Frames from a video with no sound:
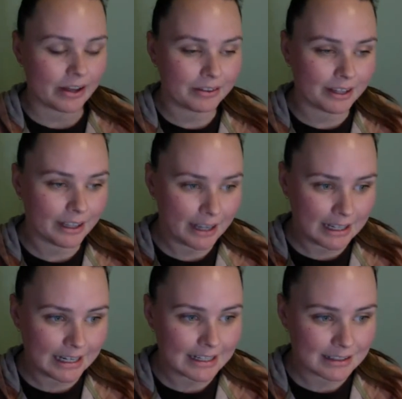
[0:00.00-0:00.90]
Like, I
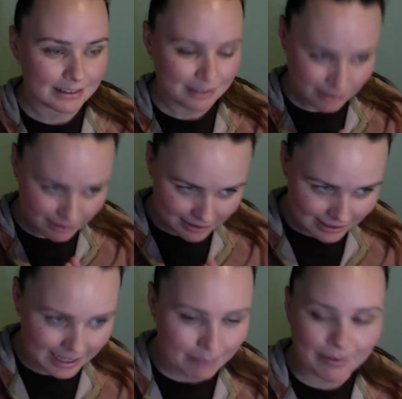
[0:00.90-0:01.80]
need to
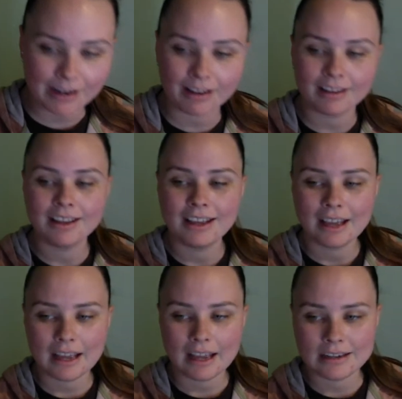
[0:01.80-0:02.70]
get better,
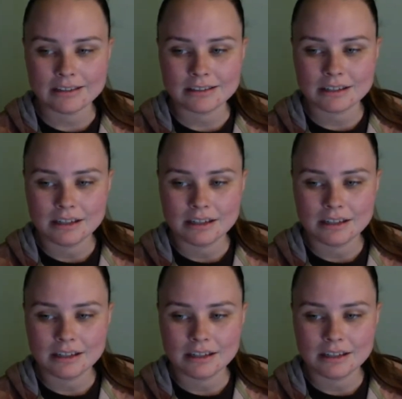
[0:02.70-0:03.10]
and